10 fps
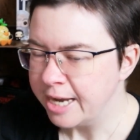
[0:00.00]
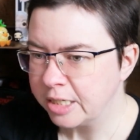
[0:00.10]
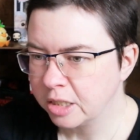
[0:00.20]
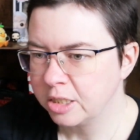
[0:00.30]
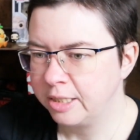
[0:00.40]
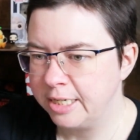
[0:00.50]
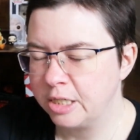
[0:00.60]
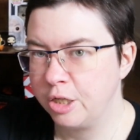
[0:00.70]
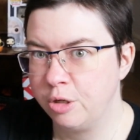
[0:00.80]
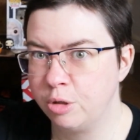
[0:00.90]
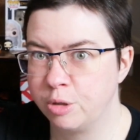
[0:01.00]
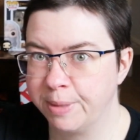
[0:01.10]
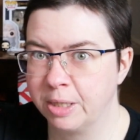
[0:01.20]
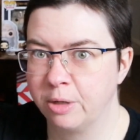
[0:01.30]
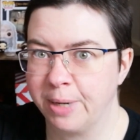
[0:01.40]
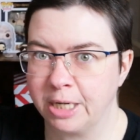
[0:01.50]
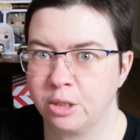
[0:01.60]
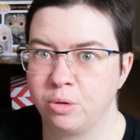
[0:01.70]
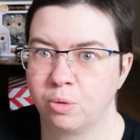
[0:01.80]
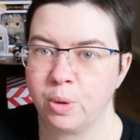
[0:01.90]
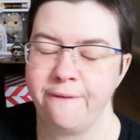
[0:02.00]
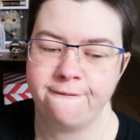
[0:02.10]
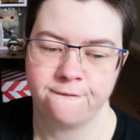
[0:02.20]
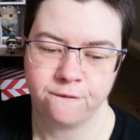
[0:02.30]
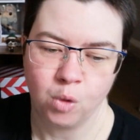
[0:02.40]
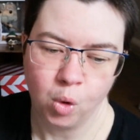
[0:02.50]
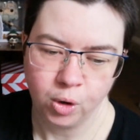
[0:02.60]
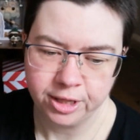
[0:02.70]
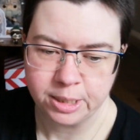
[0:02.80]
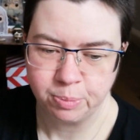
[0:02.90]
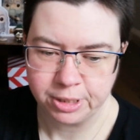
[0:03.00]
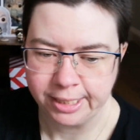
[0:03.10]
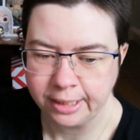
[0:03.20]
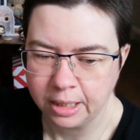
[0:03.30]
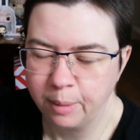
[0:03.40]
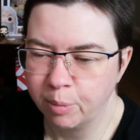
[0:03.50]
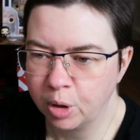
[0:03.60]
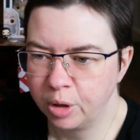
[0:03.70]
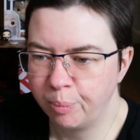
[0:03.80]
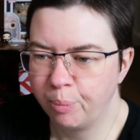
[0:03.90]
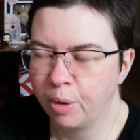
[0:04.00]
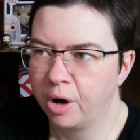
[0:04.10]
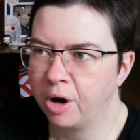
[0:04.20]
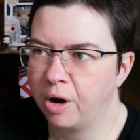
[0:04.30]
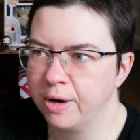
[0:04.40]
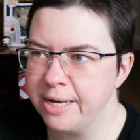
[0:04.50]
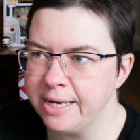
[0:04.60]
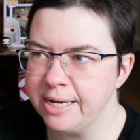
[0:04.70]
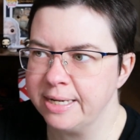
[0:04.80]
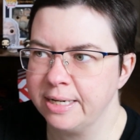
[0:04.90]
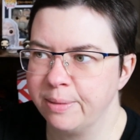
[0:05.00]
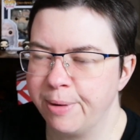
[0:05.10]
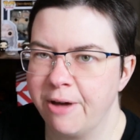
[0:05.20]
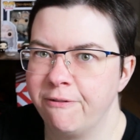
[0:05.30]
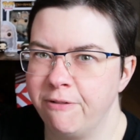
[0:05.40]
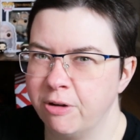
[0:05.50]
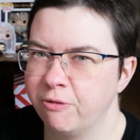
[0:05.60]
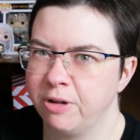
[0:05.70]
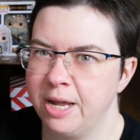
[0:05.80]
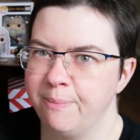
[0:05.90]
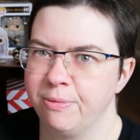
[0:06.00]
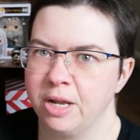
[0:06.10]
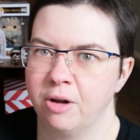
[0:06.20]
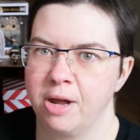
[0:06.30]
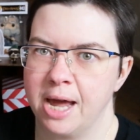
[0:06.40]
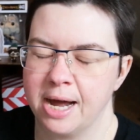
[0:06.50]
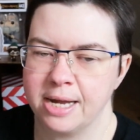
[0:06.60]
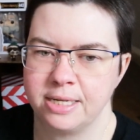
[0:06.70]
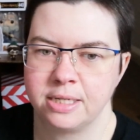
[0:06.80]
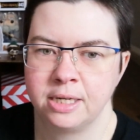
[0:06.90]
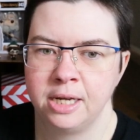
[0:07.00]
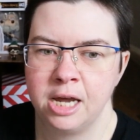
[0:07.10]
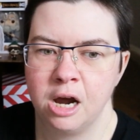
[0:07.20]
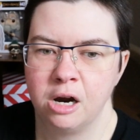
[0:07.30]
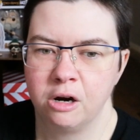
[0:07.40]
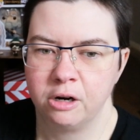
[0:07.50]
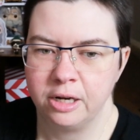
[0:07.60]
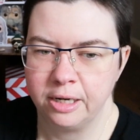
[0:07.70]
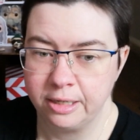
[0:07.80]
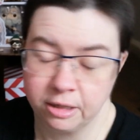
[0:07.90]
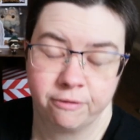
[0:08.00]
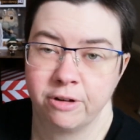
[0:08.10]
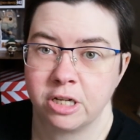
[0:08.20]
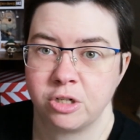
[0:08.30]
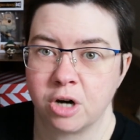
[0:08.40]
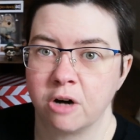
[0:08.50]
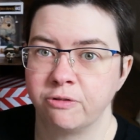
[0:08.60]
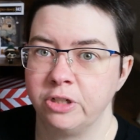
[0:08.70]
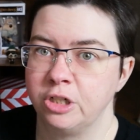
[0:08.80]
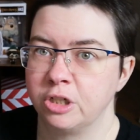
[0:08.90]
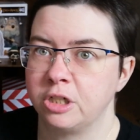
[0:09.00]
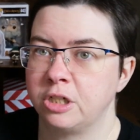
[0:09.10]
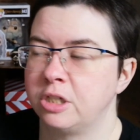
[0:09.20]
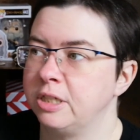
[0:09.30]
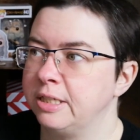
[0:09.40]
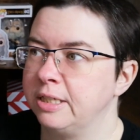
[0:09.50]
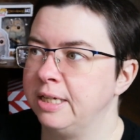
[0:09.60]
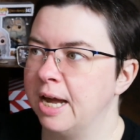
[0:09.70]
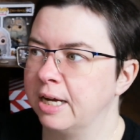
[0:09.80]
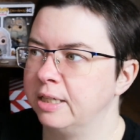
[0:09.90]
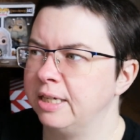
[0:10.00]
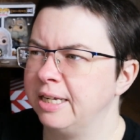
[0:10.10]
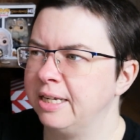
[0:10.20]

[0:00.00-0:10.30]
He doesn't need a huge amount of backstory for this particular book, but I needed a better feel for him than I had in the first draft. It just, yeah,